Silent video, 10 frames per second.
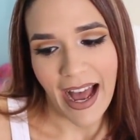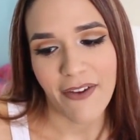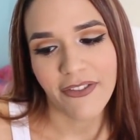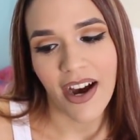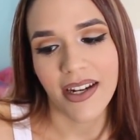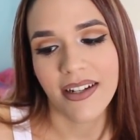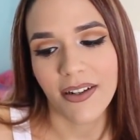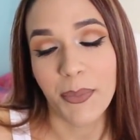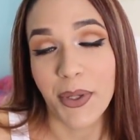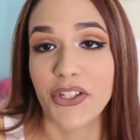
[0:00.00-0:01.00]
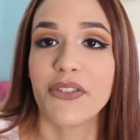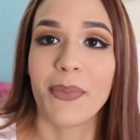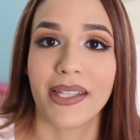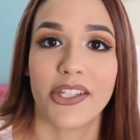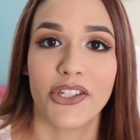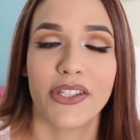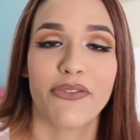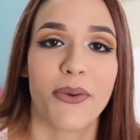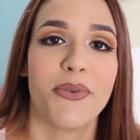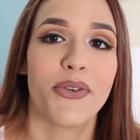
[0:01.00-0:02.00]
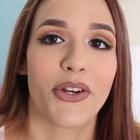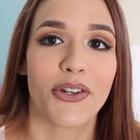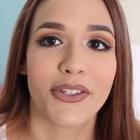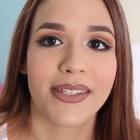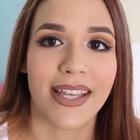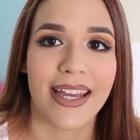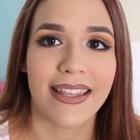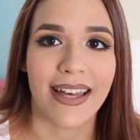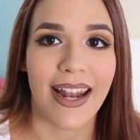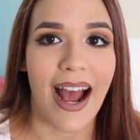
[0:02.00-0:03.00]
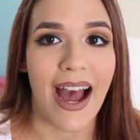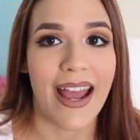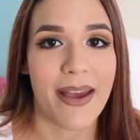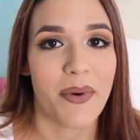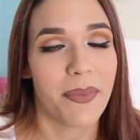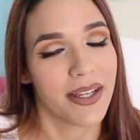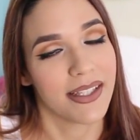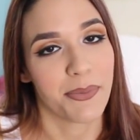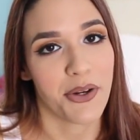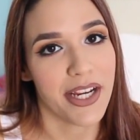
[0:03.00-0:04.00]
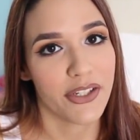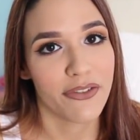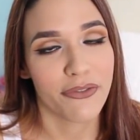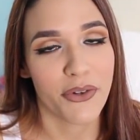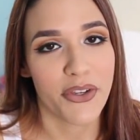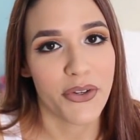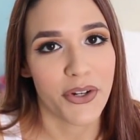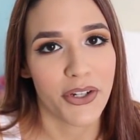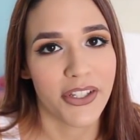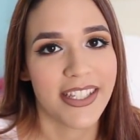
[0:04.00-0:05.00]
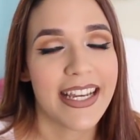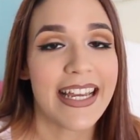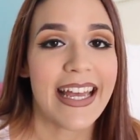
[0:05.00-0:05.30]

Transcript: I've gotten a bunch of messages from you girls saying that I am a big inspiration for you girls